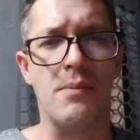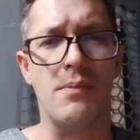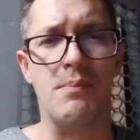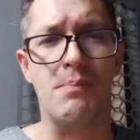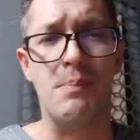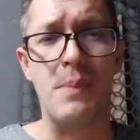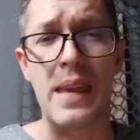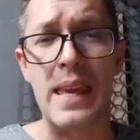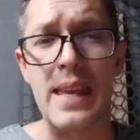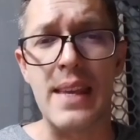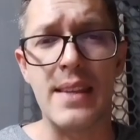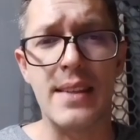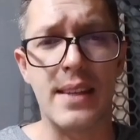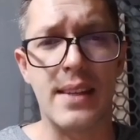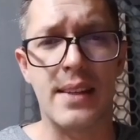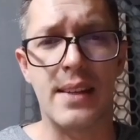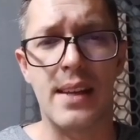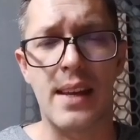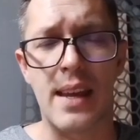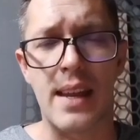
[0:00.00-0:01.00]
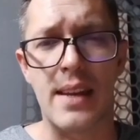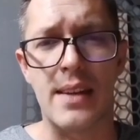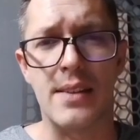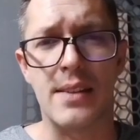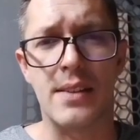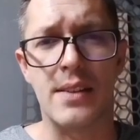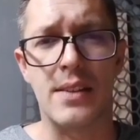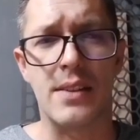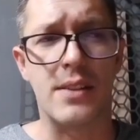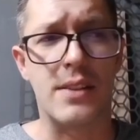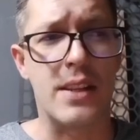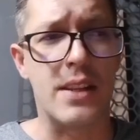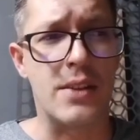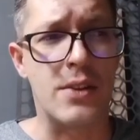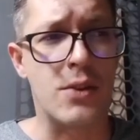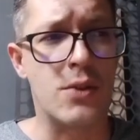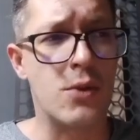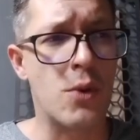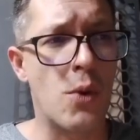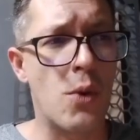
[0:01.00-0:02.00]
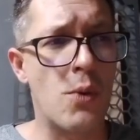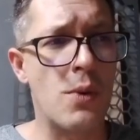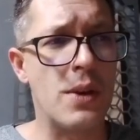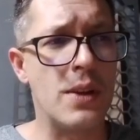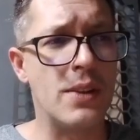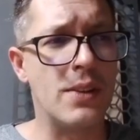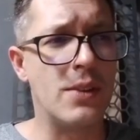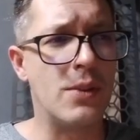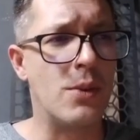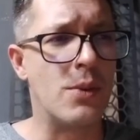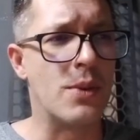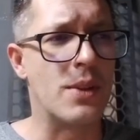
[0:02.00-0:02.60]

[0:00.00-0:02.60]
means and the tutorial